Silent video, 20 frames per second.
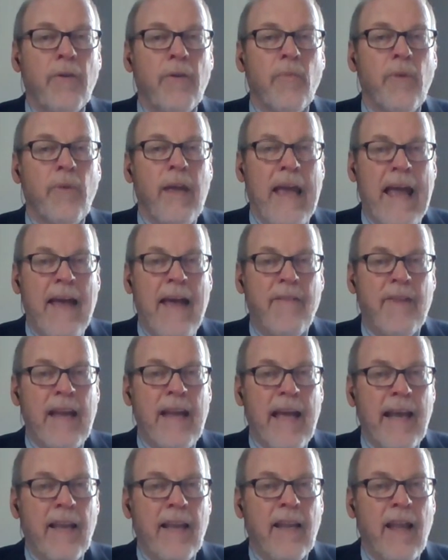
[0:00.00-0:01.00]
We haven't
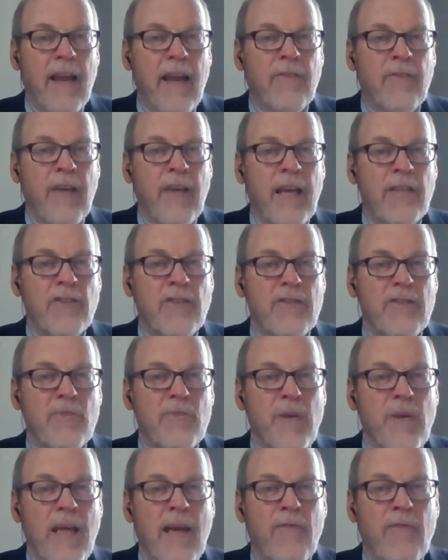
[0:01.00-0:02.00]
had a lot of cases.
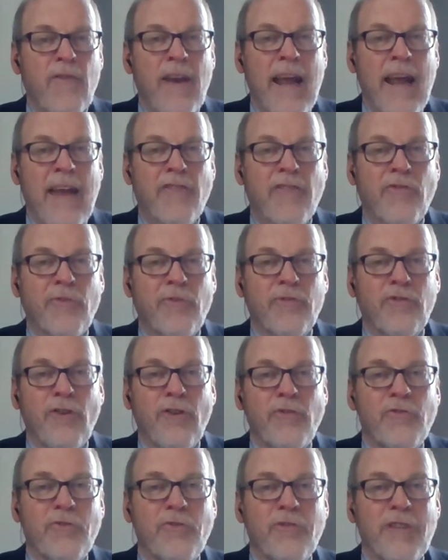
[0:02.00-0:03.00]
We have natural
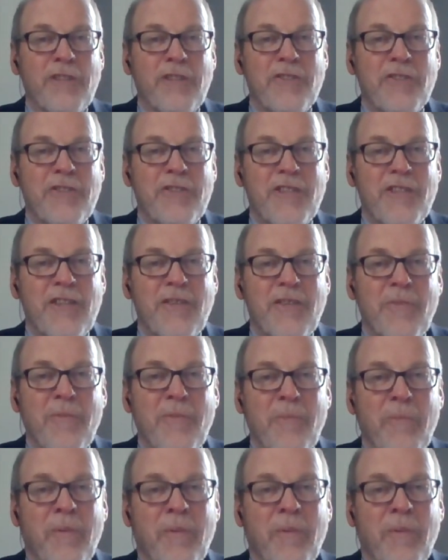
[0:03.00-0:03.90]
social distancing